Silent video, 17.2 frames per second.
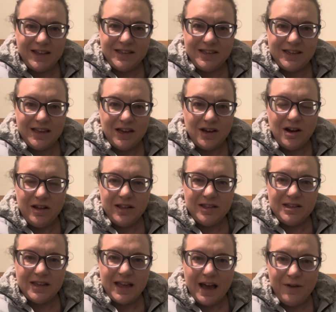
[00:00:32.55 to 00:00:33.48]
seeing all the
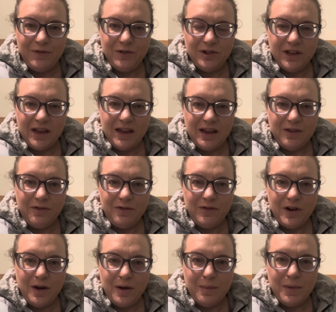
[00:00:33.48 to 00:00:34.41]
scaffolding
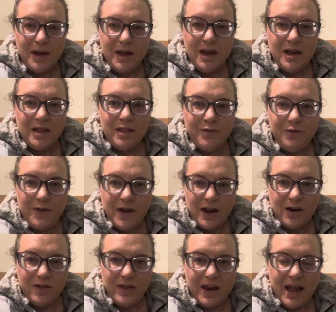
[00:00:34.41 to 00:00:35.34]
from the
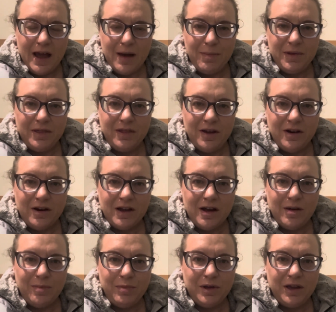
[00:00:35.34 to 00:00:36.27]
fire that happened there a
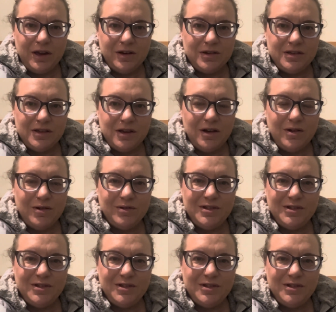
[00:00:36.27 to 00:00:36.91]
couple years ago.